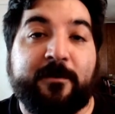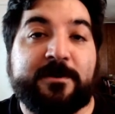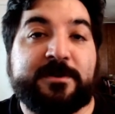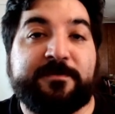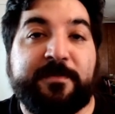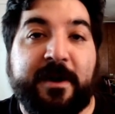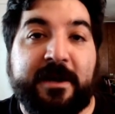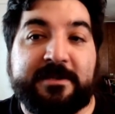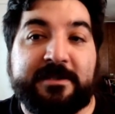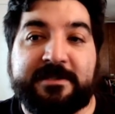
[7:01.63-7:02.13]

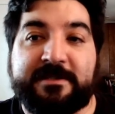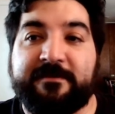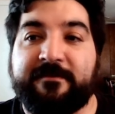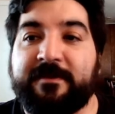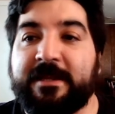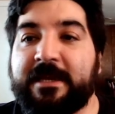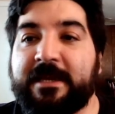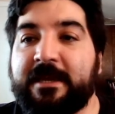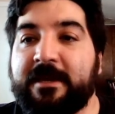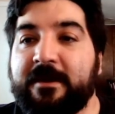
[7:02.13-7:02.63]

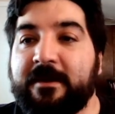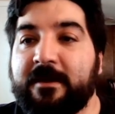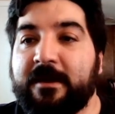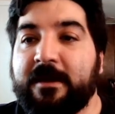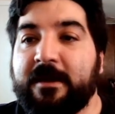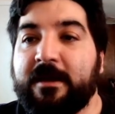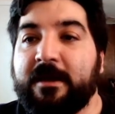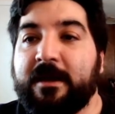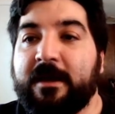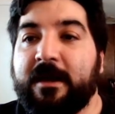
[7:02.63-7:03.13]
positively.
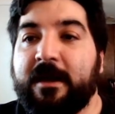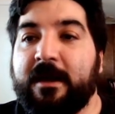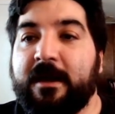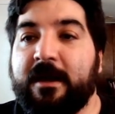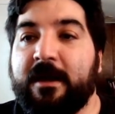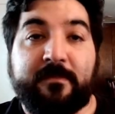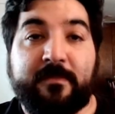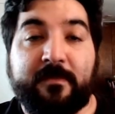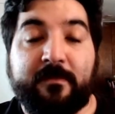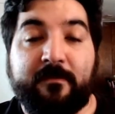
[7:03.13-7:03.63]

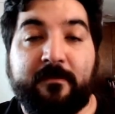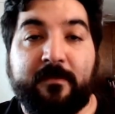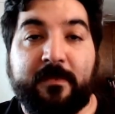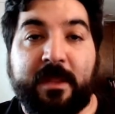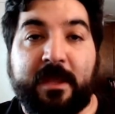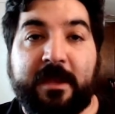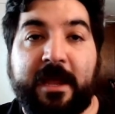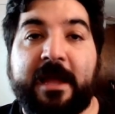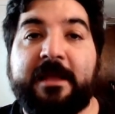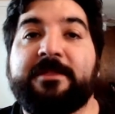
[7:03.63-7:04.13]

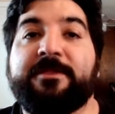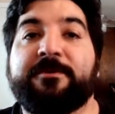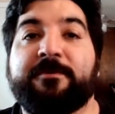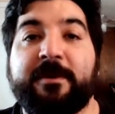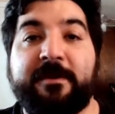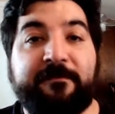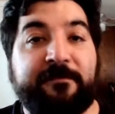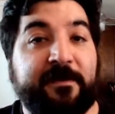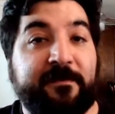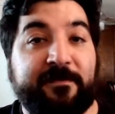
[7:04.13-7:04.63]
At
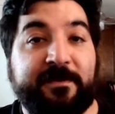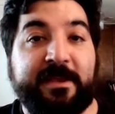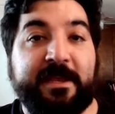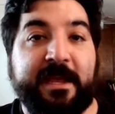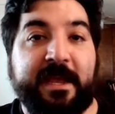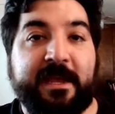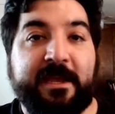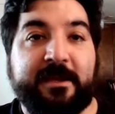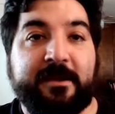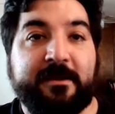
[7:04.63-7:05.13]

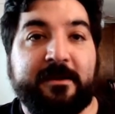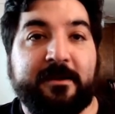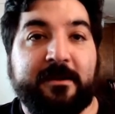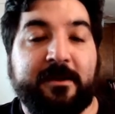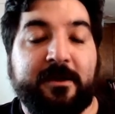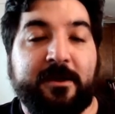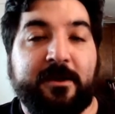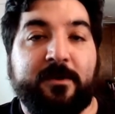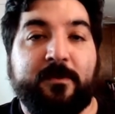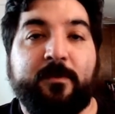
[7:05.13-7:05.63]
3:58,
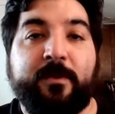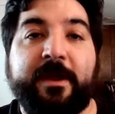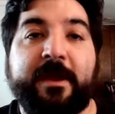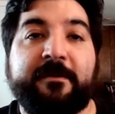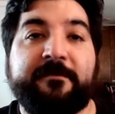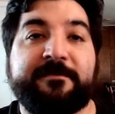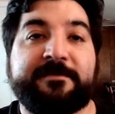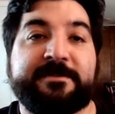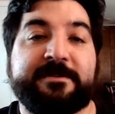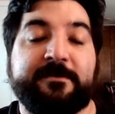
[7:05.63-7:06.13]
we
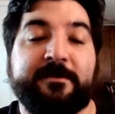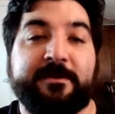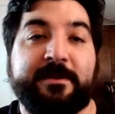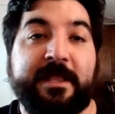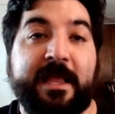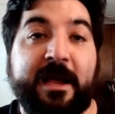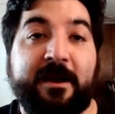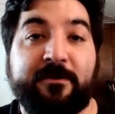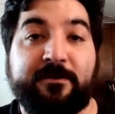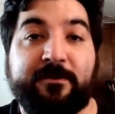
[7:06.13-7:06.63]
have
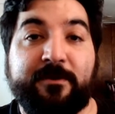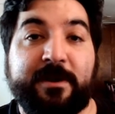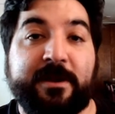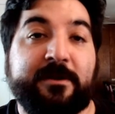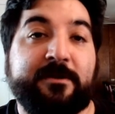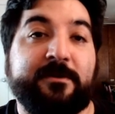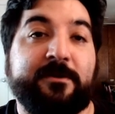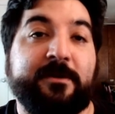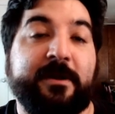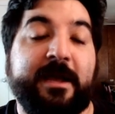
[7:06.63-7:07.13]
now
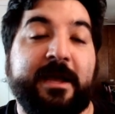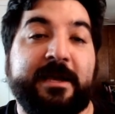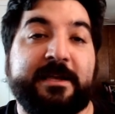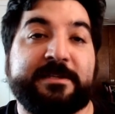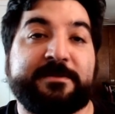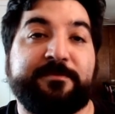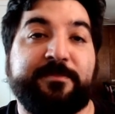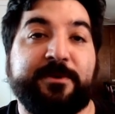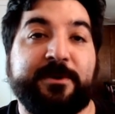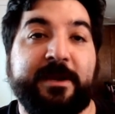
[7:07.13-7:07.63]
Critical
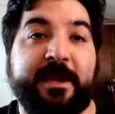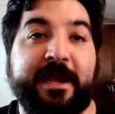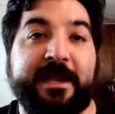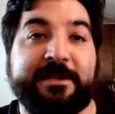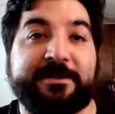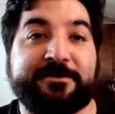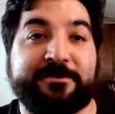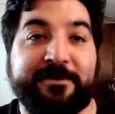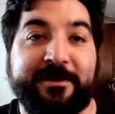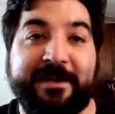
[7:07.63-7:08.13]
has put a
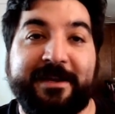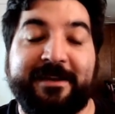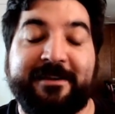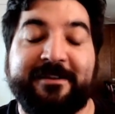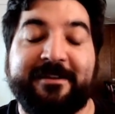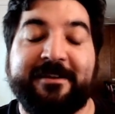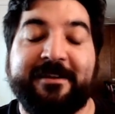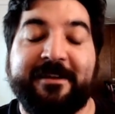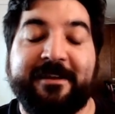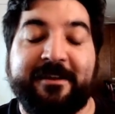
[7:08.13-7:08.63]
treat
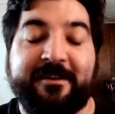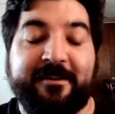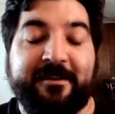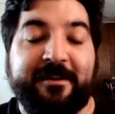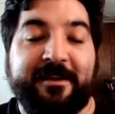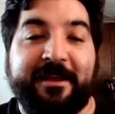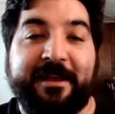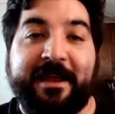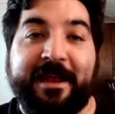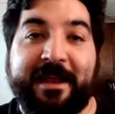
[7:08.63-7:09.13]

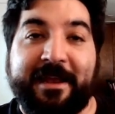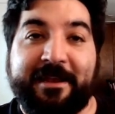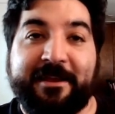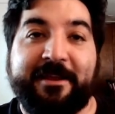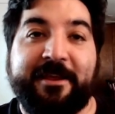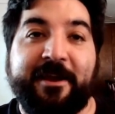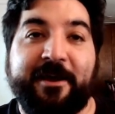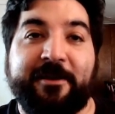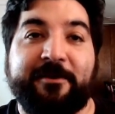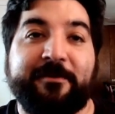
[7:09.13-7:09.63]
in
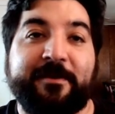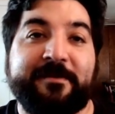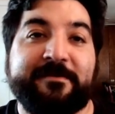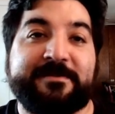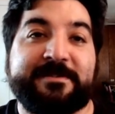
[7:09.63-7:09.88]
Keanu Reeves'